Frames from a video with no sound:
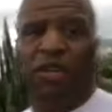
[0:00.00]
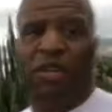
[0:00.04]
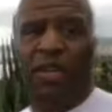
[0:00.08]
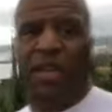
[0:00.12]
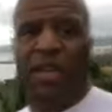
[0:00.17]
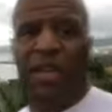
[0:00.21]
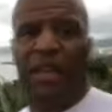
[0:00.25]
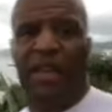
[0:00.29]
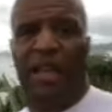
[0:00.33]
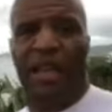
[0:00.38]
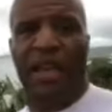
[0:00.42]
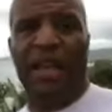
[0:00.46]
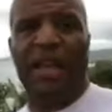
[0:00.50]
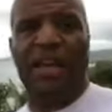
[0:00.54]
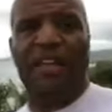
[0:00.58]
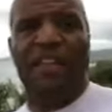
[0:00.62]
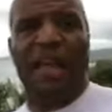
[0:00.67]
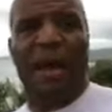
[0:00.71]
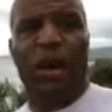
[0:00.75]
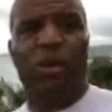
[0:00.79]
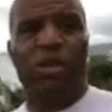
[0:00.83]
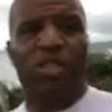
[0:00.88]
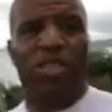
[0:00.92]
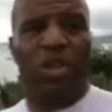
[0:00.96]
anything.
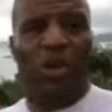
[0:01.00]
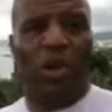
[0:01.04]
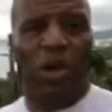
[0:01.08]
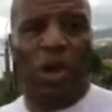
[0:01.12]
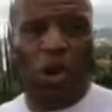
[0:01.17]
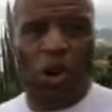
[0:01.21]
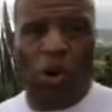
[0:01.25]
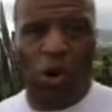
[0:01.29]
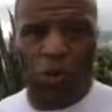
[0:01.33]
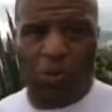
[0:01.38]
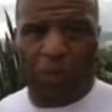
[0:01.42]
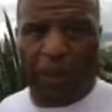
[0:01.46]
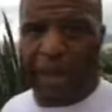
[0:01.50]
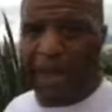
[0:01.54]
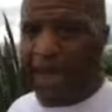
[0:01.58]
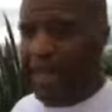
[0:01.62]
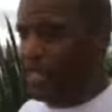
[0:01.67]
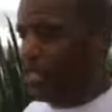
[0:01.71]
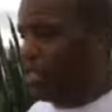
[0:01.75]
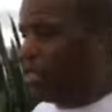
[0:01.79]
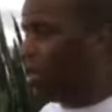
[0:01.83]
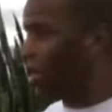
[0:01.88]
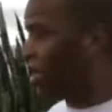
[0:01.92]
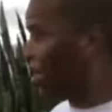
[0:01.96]
That was their own pain
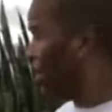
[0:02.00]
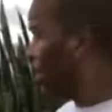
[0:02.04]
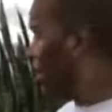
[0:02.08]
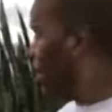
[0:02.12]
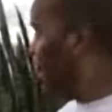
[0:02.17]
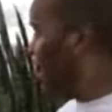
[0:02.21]
talking.